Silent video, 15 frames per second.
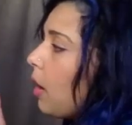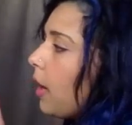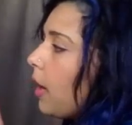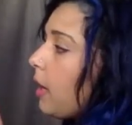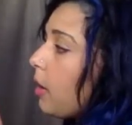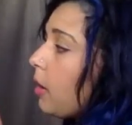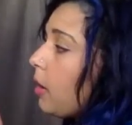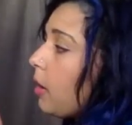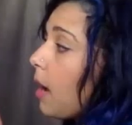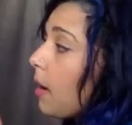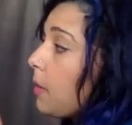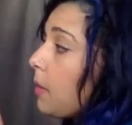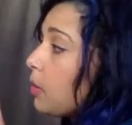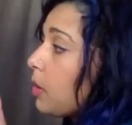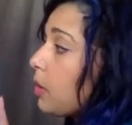Here
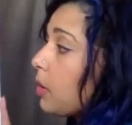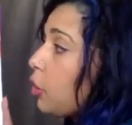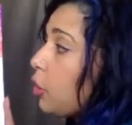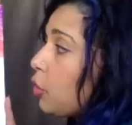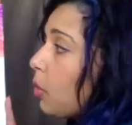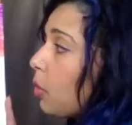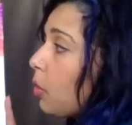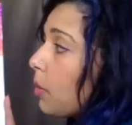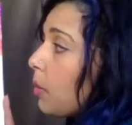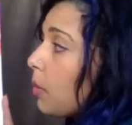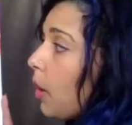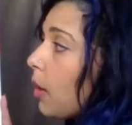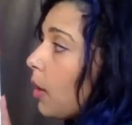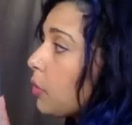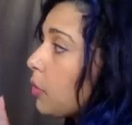I'm using shorter
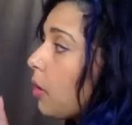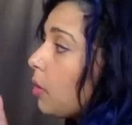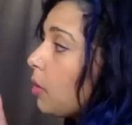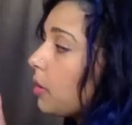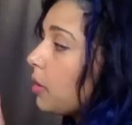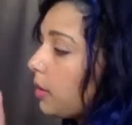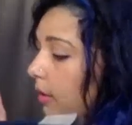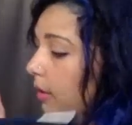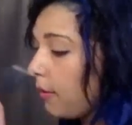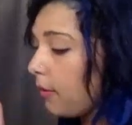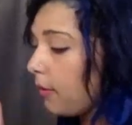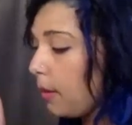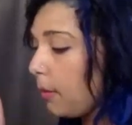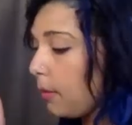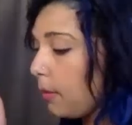brush strokes to
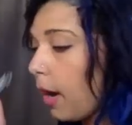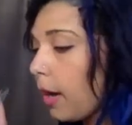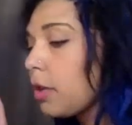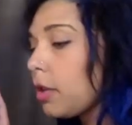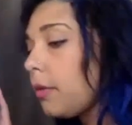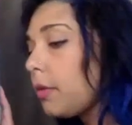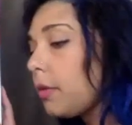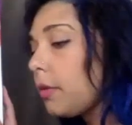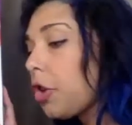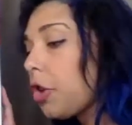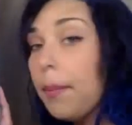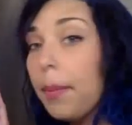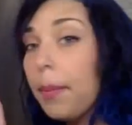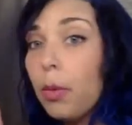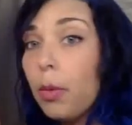give the impression of
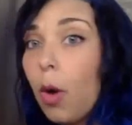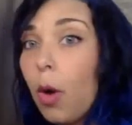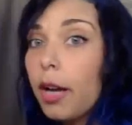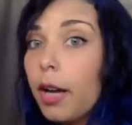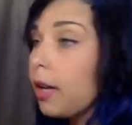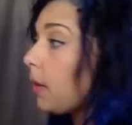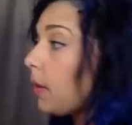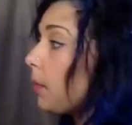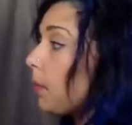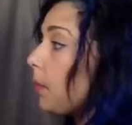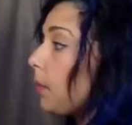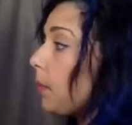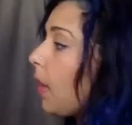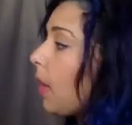choppy water.